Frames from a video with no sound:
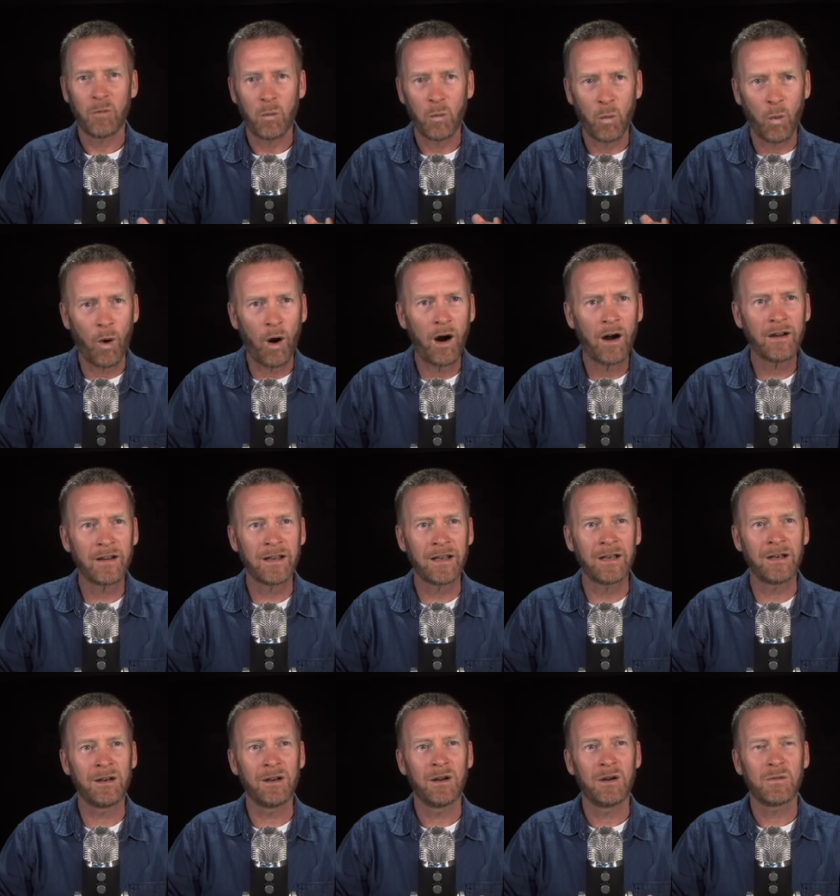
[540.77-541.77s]

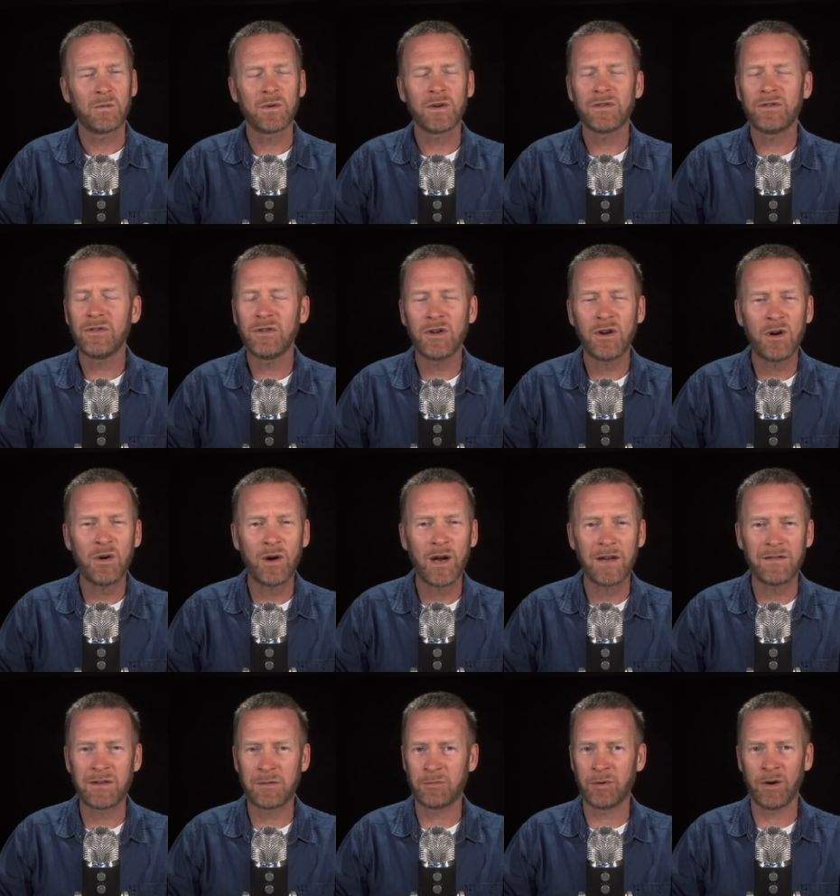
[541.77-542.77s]
walking with no
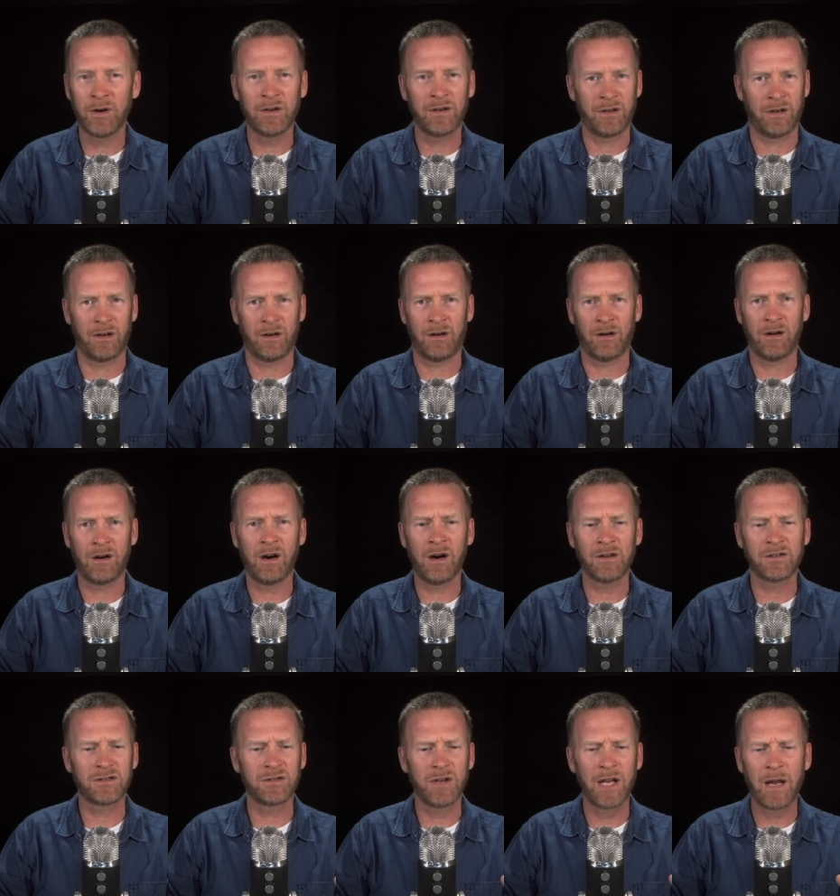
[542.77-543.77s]
heavy burden on our
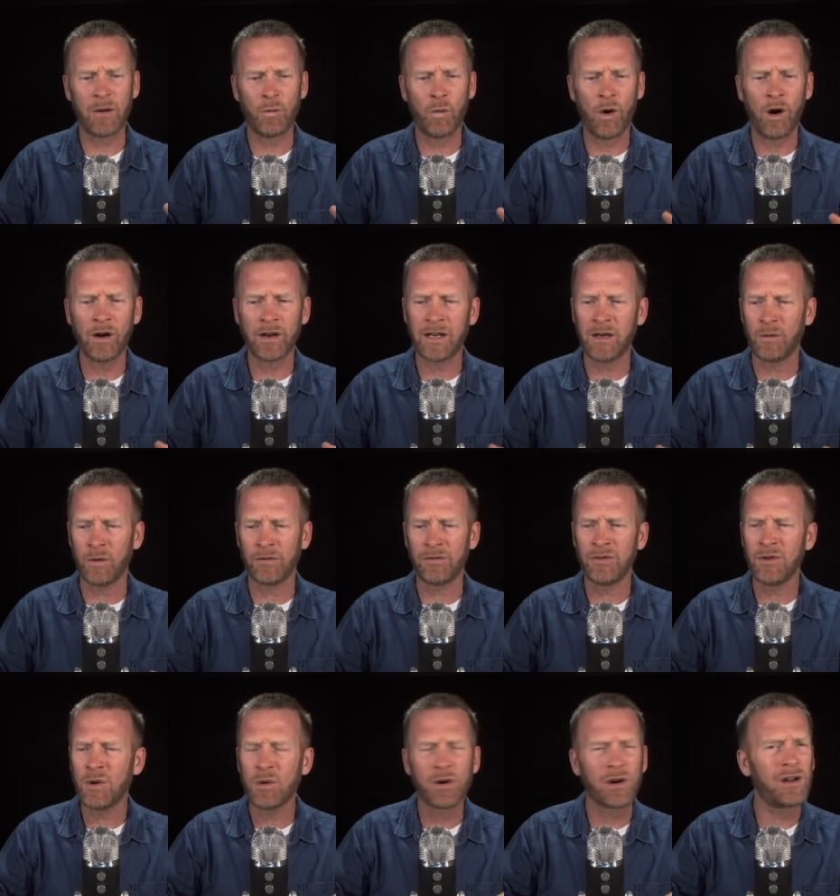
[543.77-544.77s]
hearts, walking with
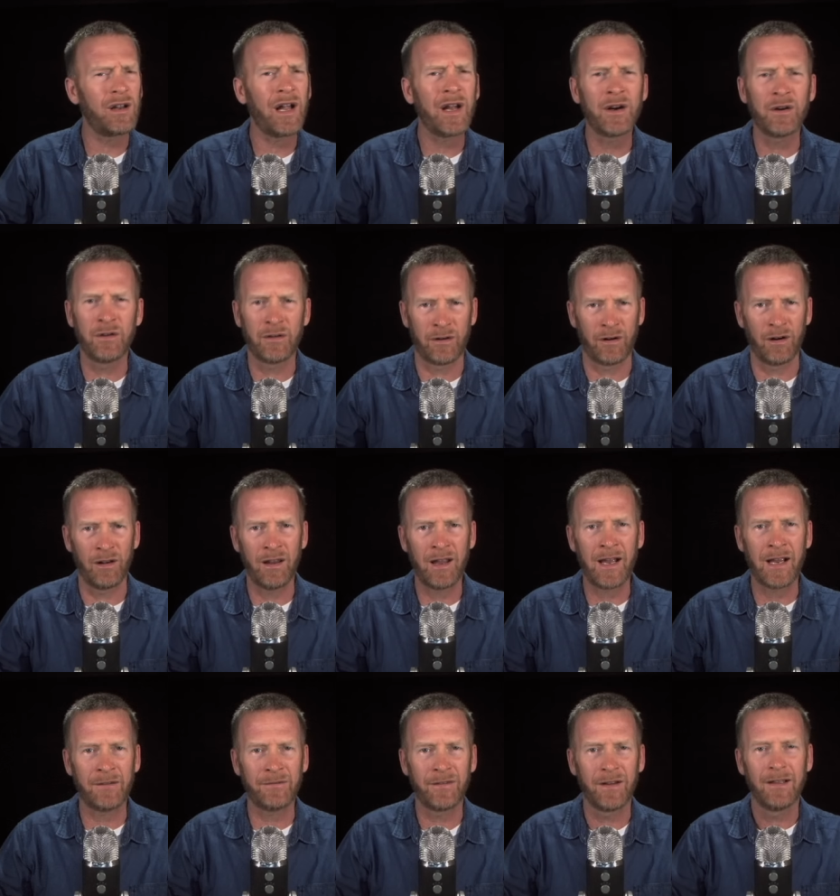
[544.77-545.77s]
no clutter in our
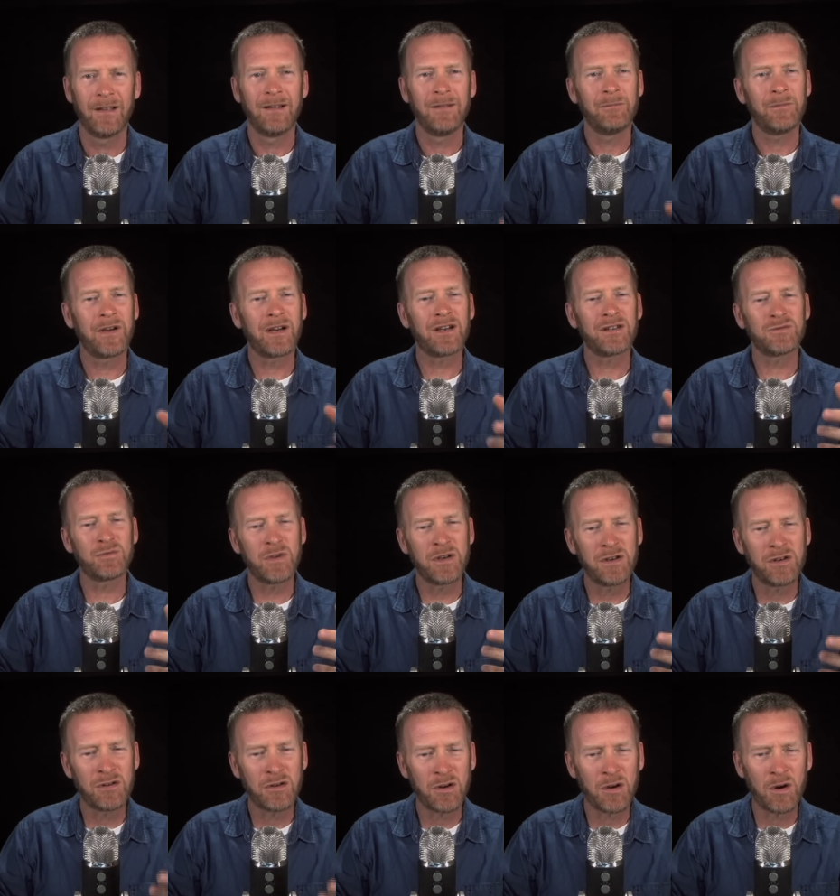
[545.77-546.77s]
life, because we
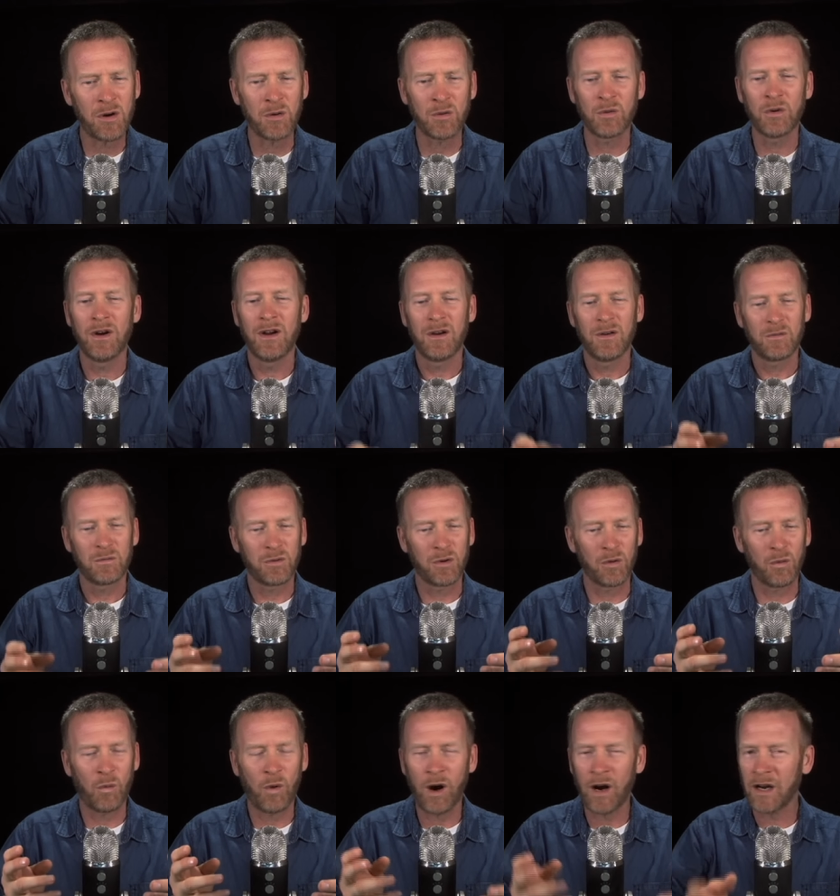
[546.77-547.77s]
know
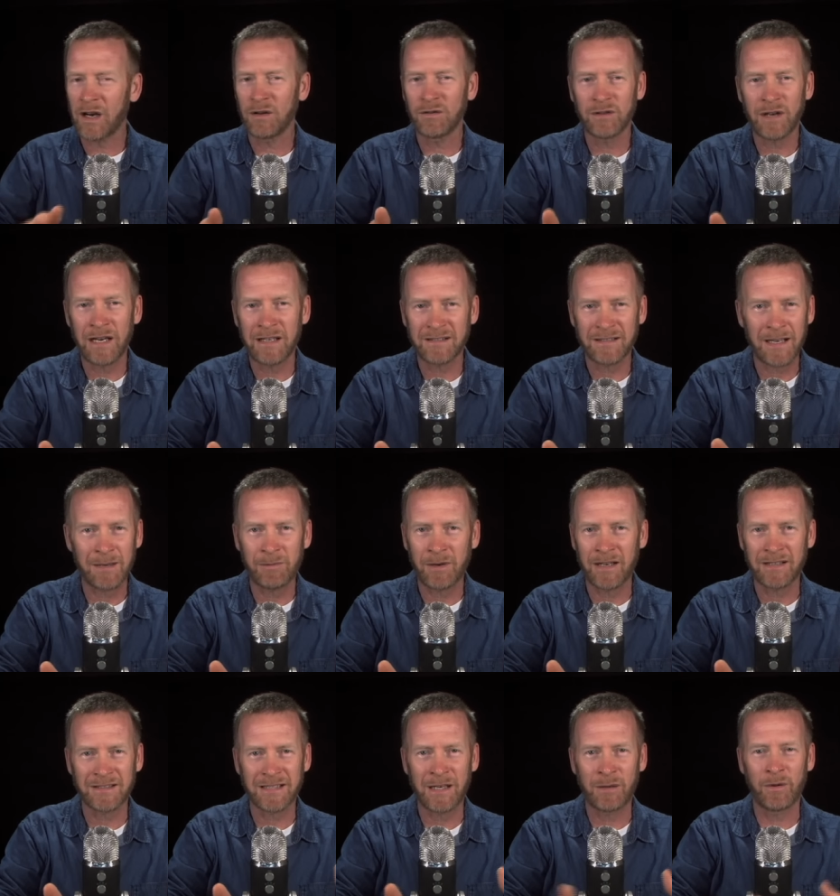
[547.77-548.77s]
we're walking right side
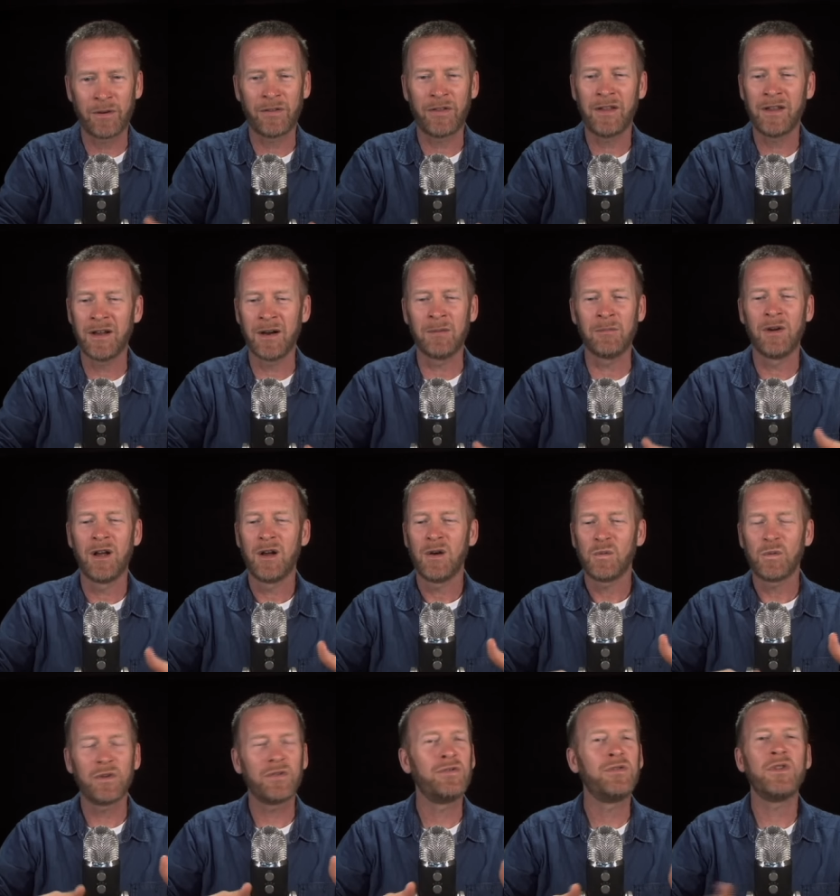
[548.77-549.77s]
by side with Him
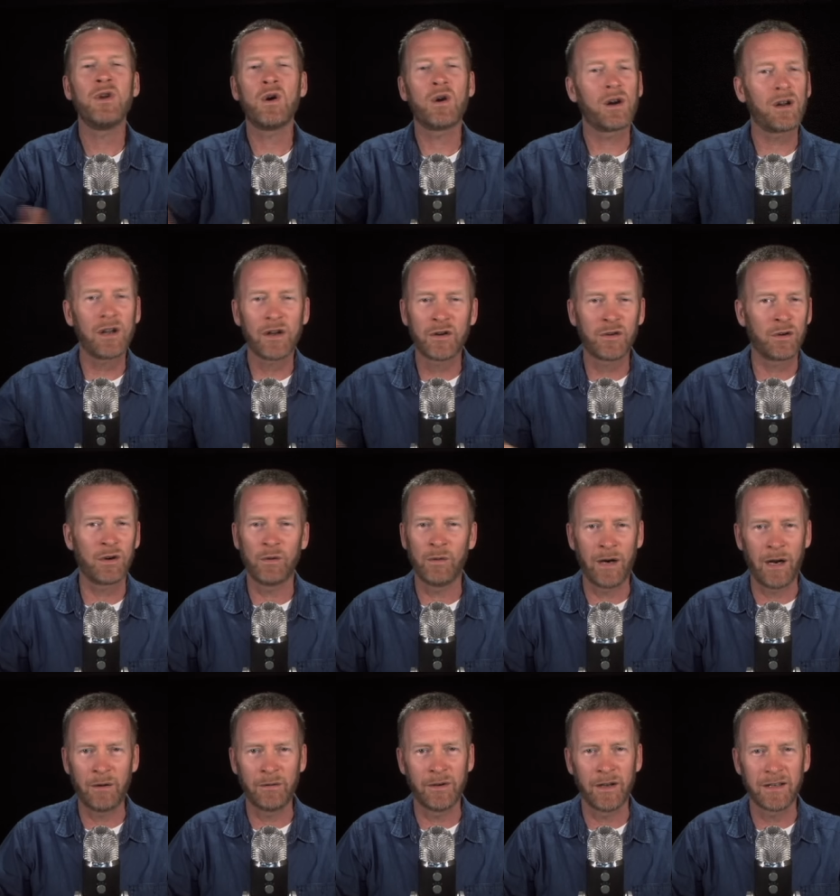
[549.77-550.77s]
with no clutter
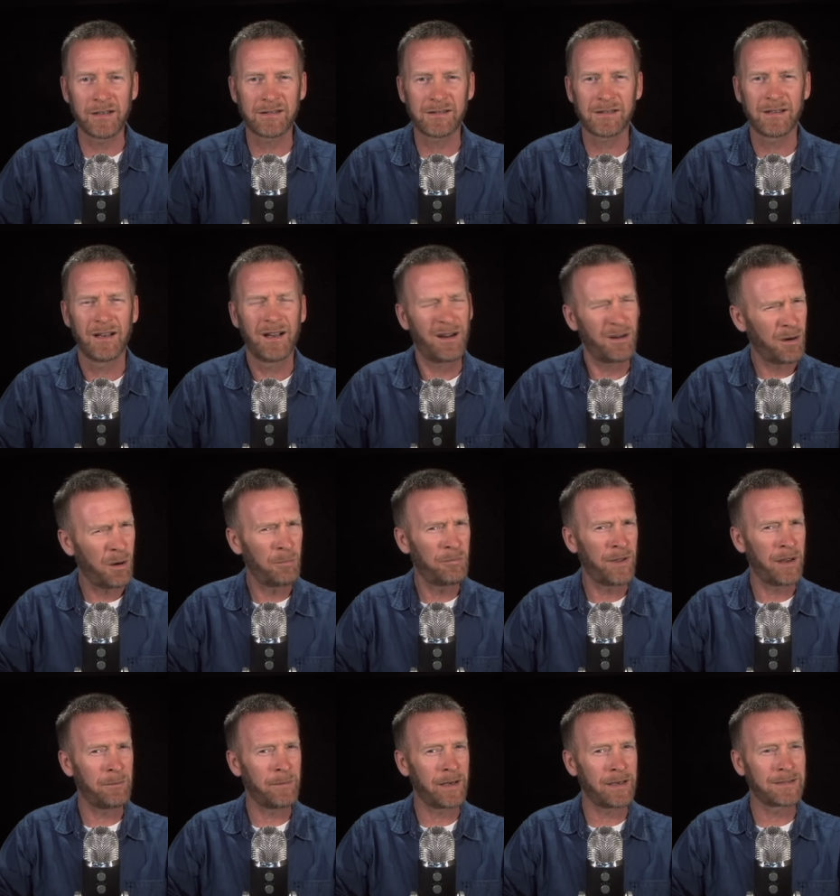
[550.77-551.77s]
around us. I hope
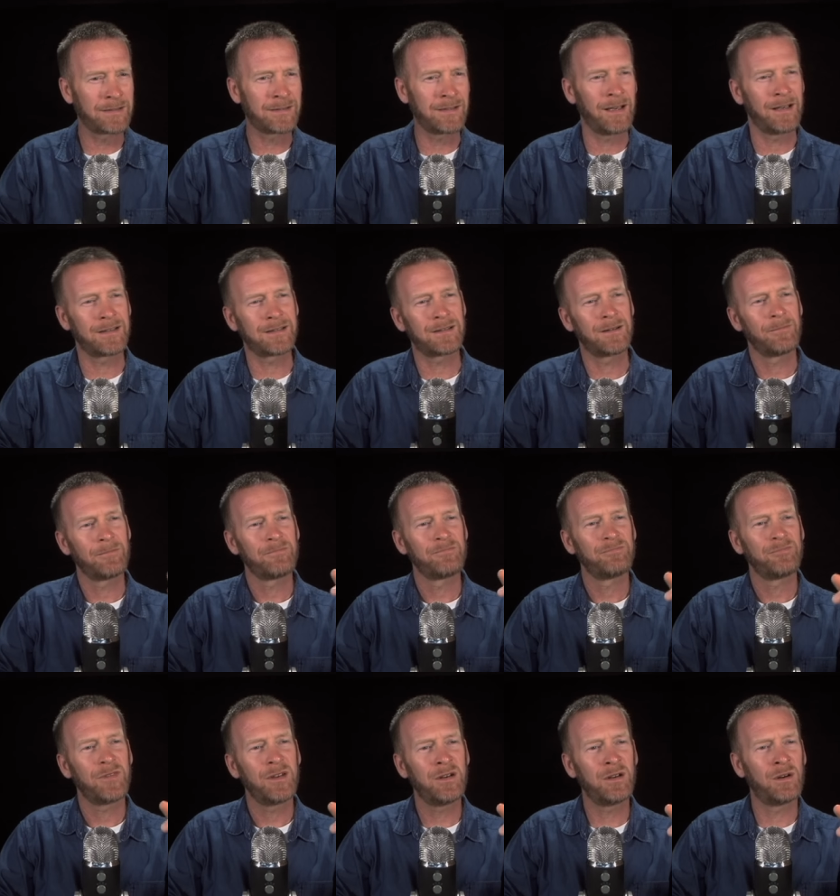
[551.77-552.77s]
that makes sense,
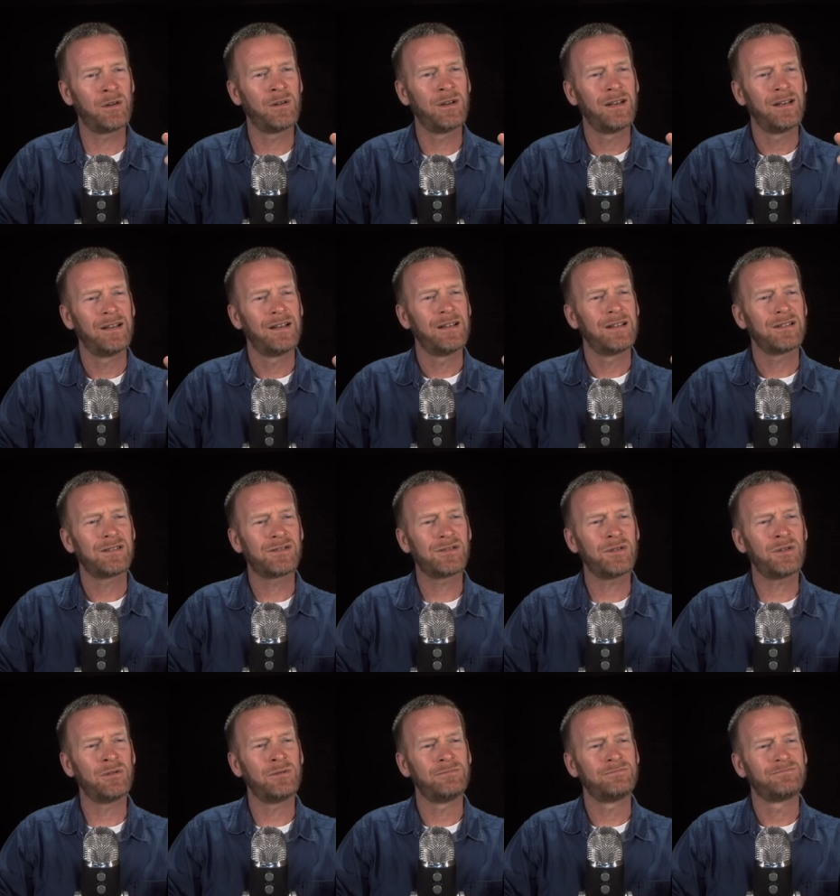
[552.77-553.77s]
you know.
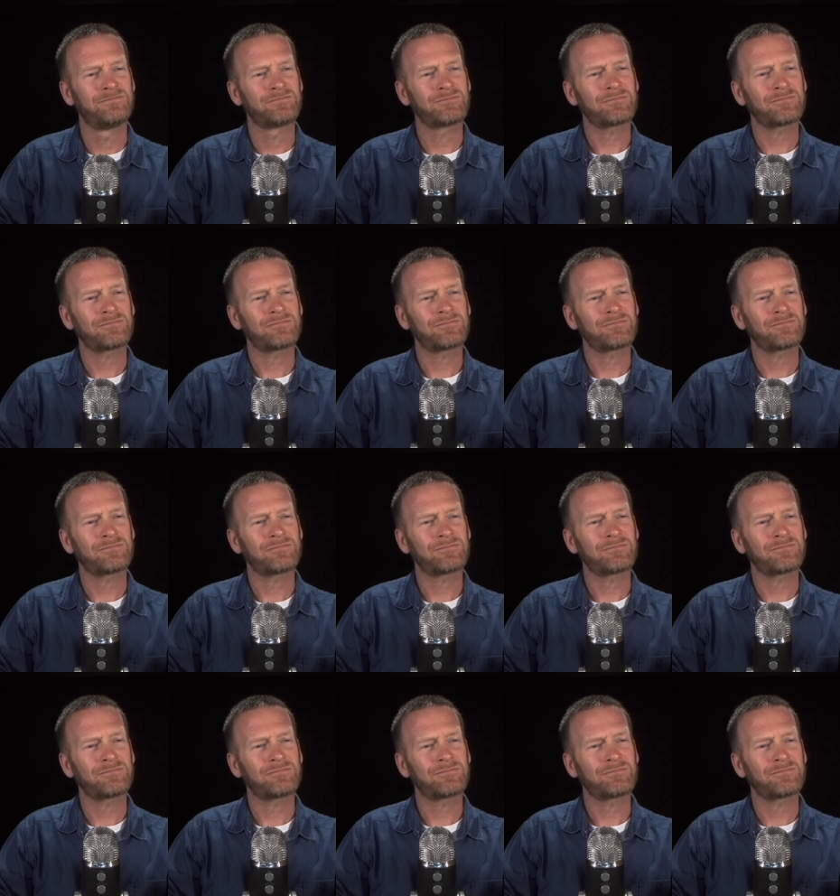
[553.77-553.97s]
So